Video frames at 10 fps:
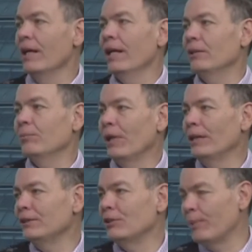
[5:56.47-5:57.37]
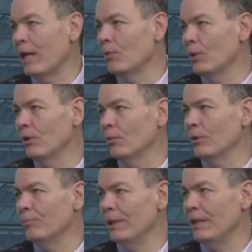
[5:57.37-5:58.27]
And the price is about where it
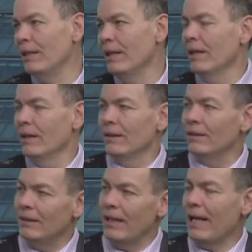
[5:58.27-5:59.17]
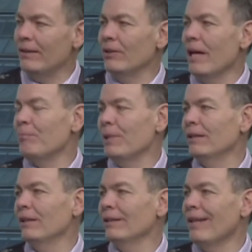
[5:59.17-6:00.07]
would be had there not
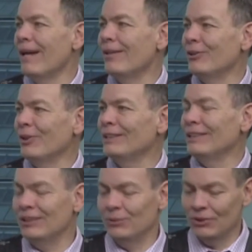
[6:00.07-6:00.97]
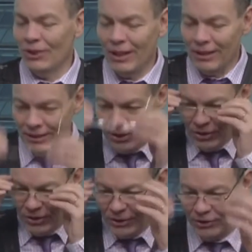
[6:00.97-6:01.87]
been a lot of the craziness we saw a
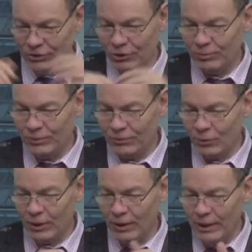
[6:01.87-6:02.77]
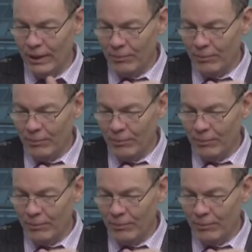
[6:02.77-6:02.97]
year or two before.